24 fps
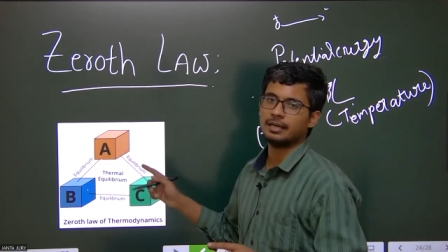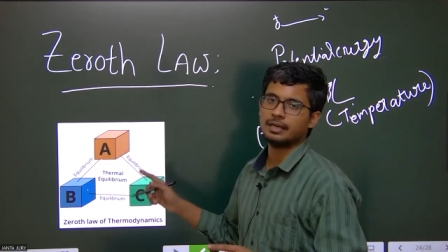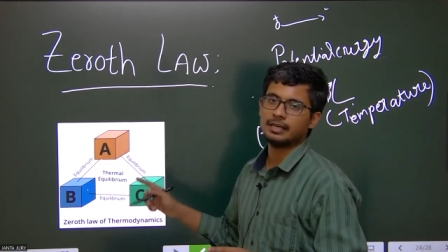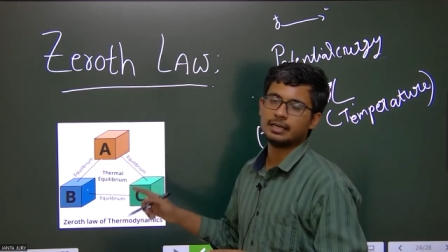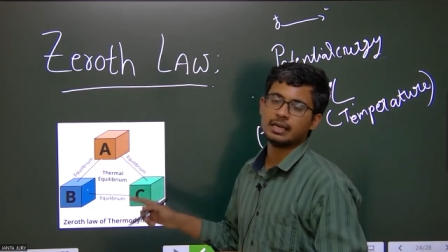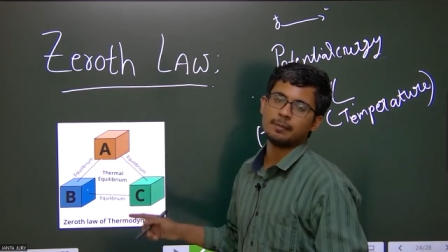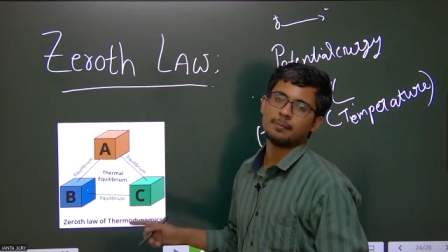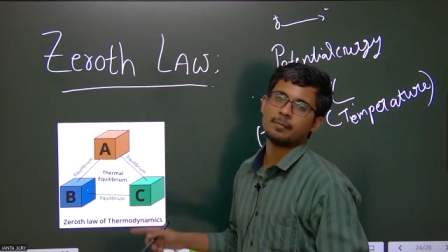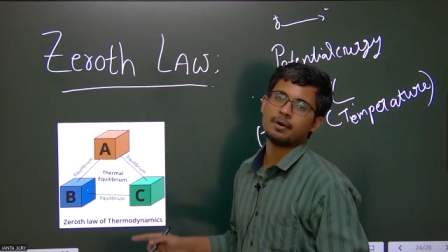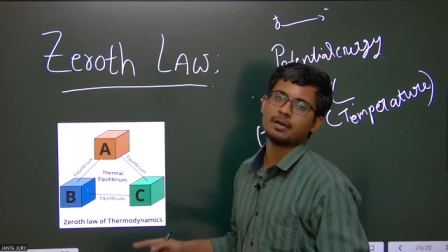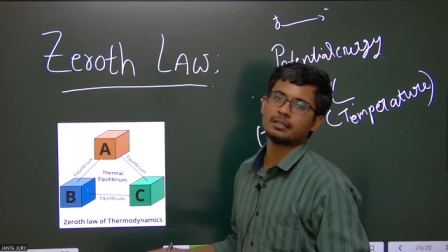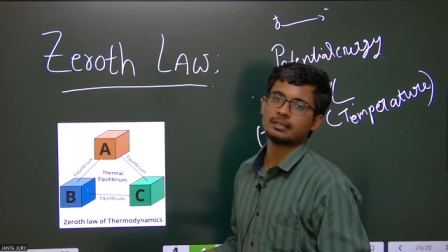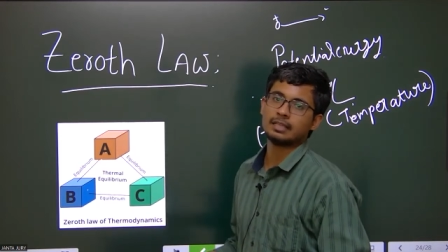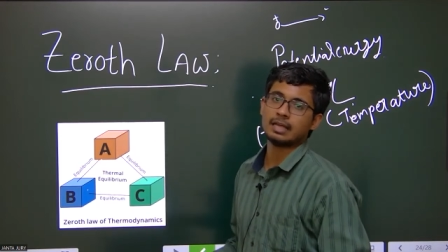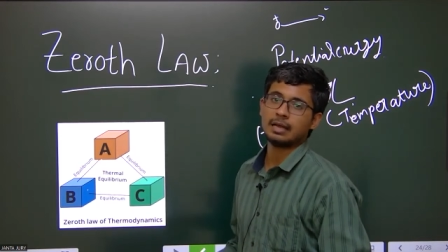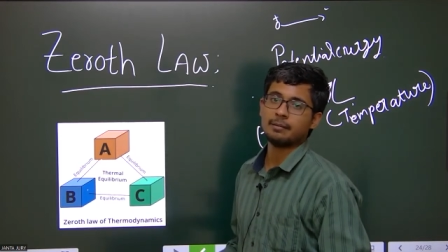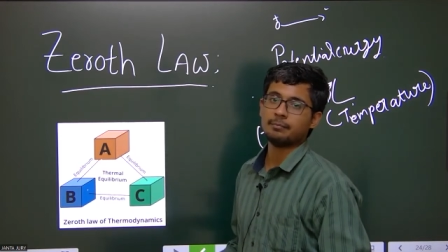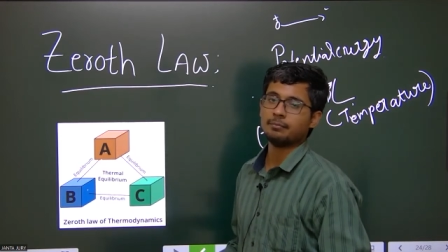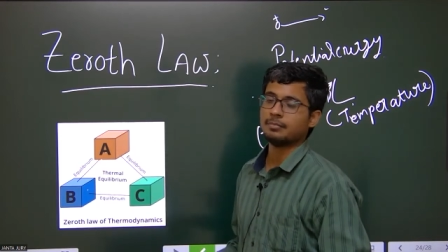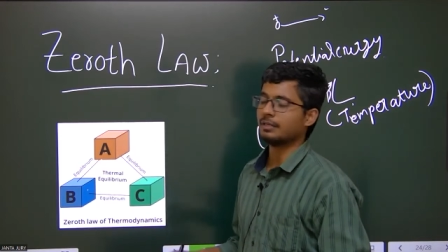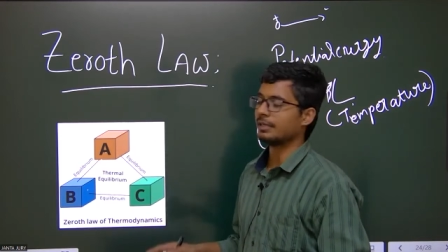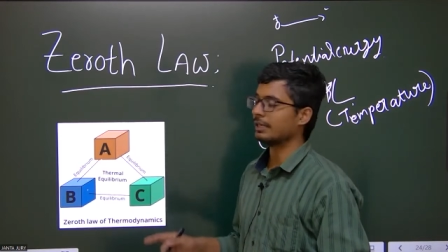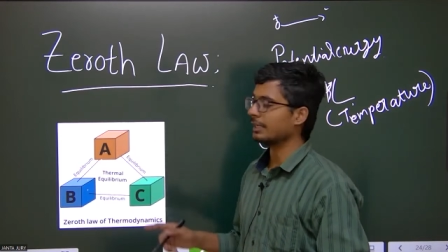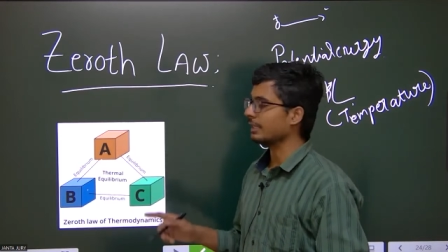heat among
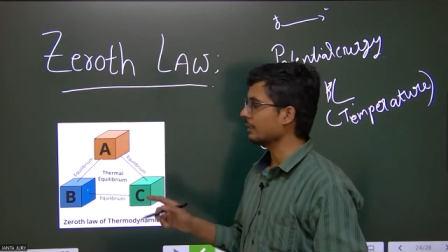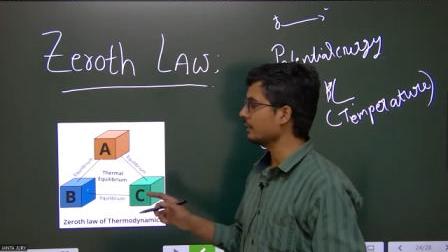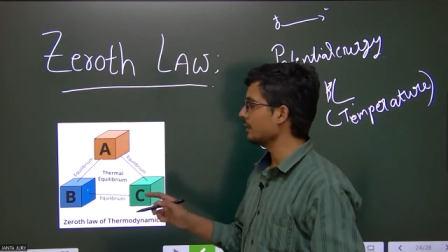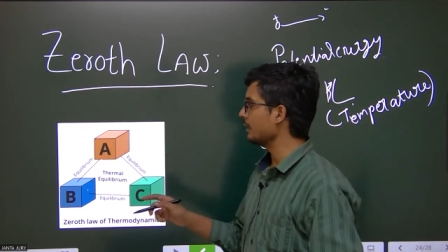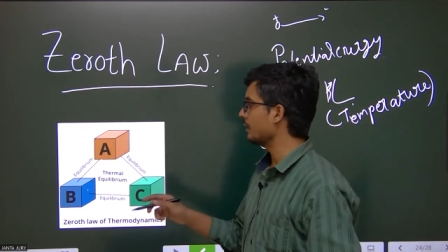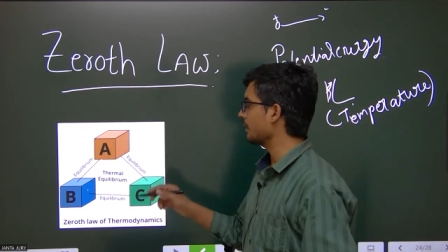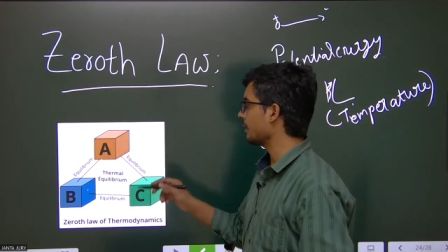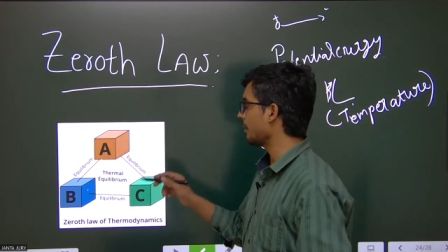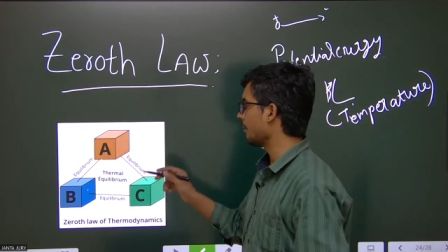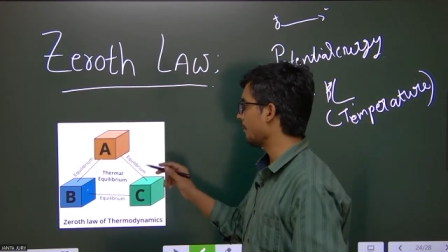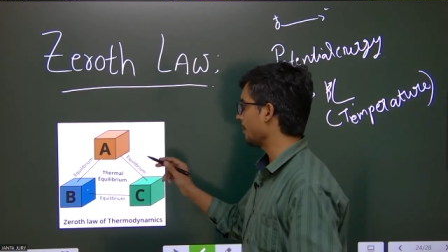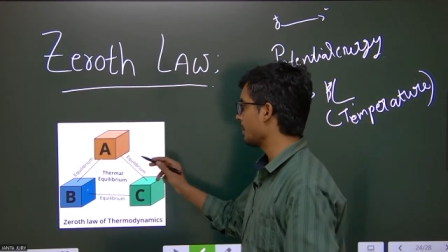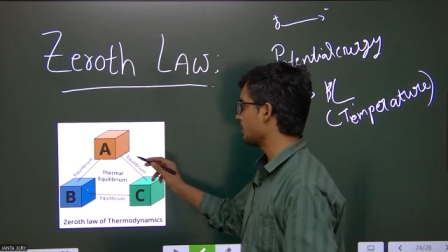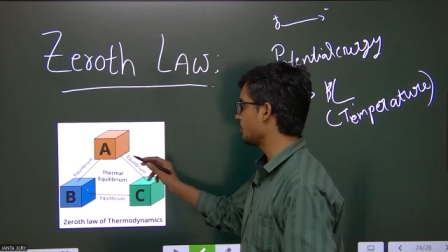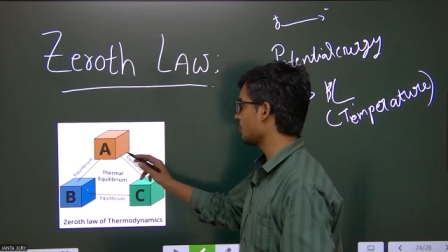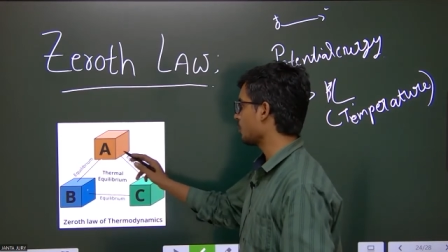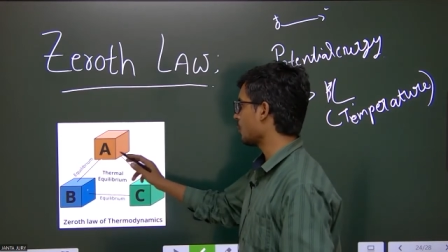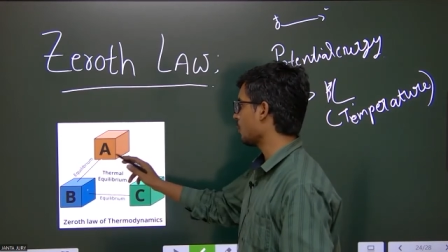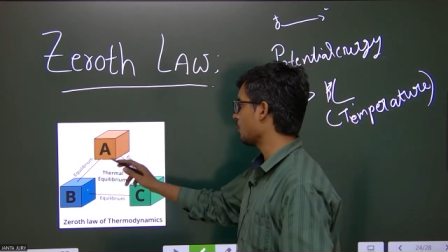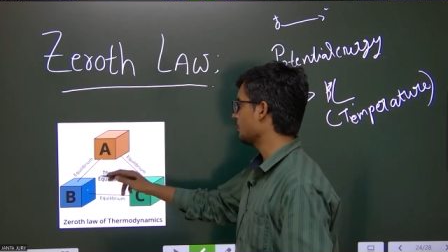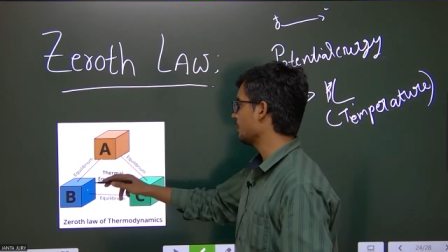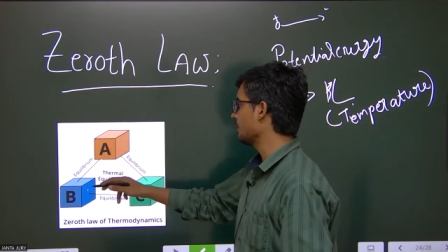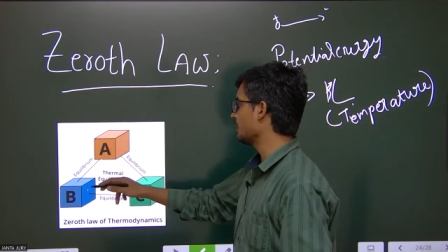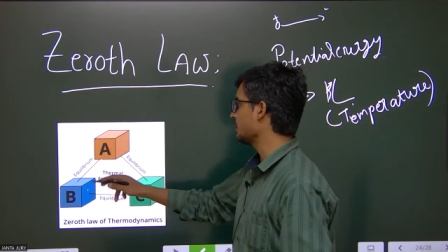them till the
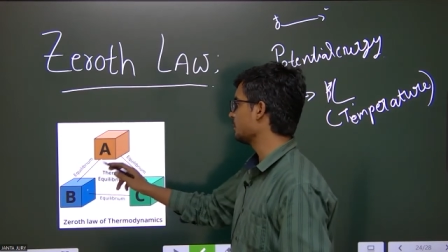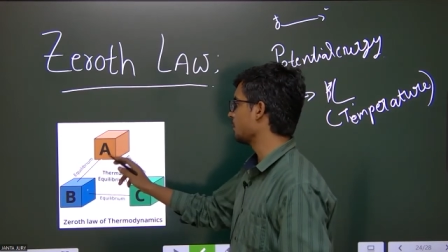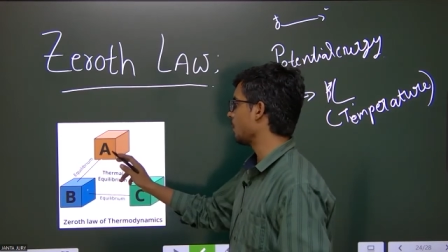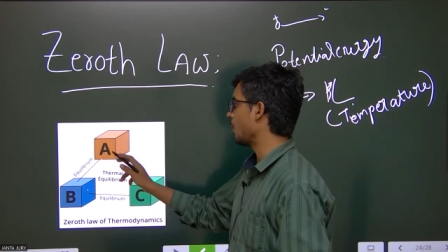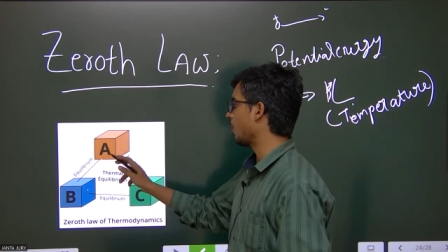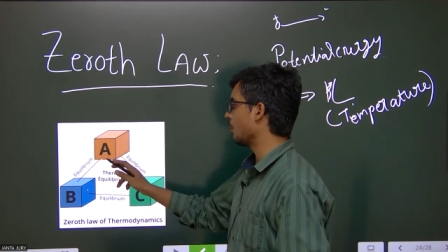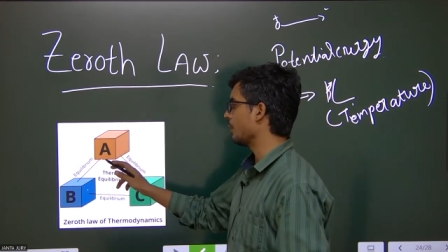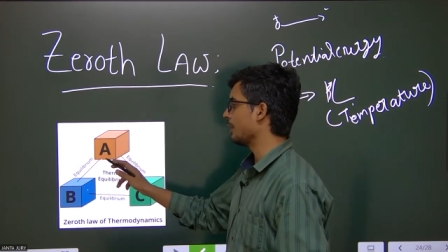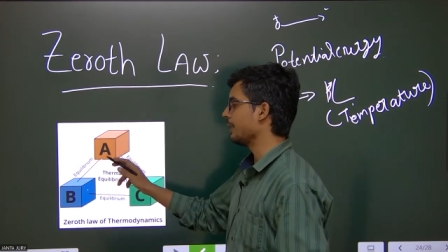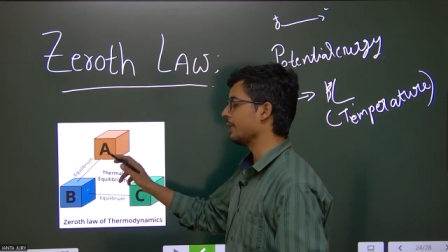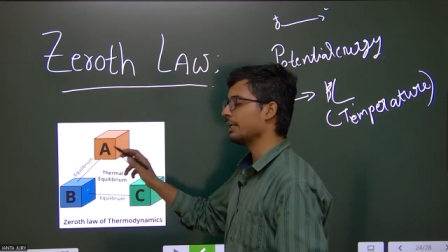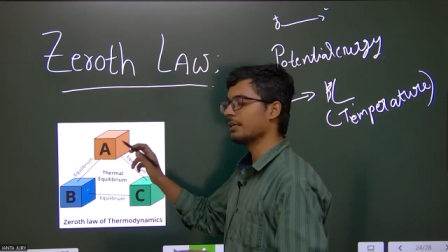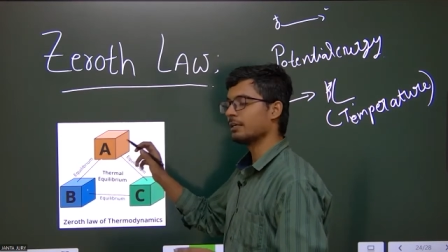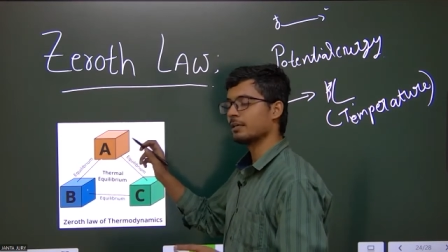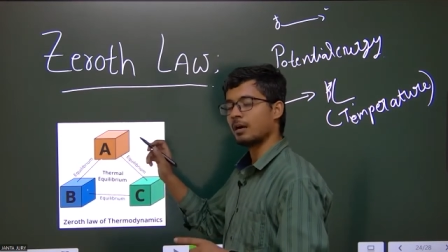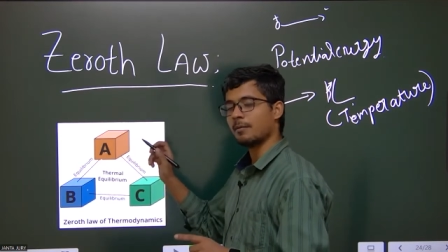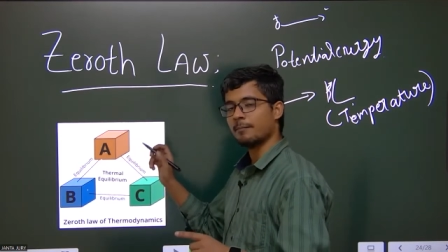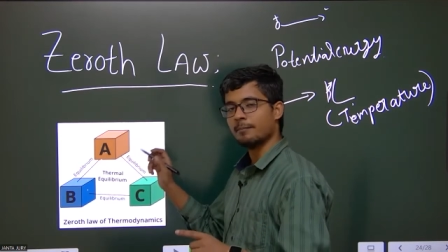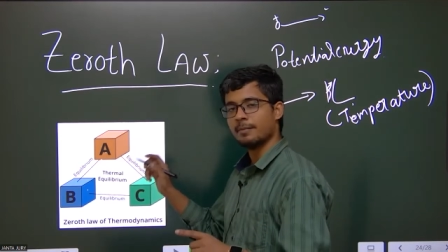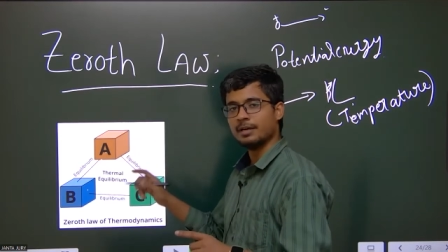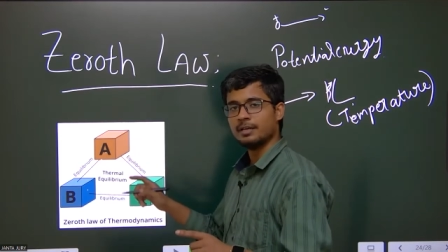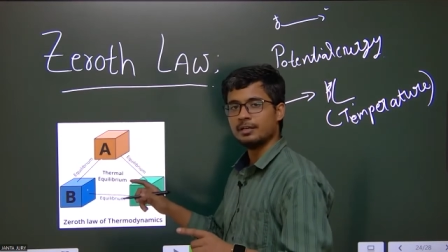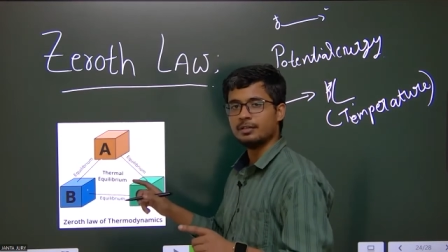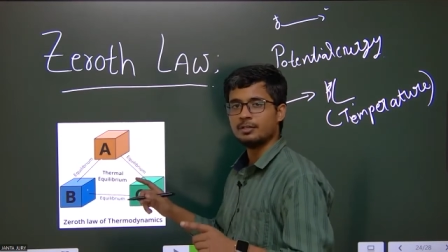temperature of this body
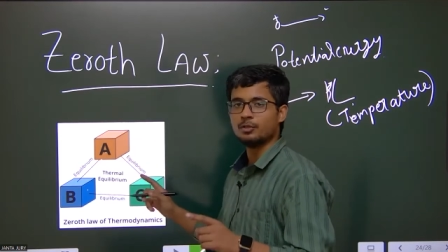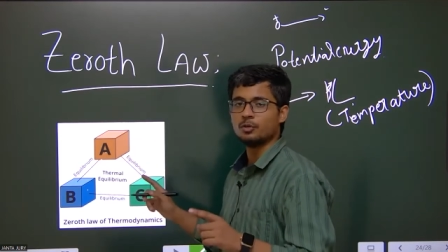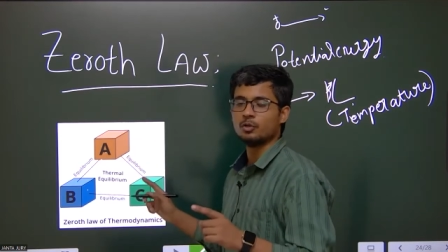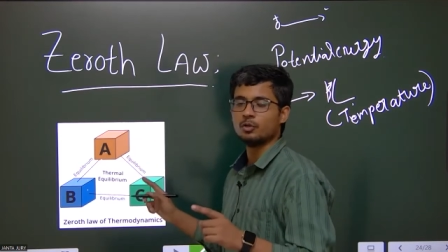comes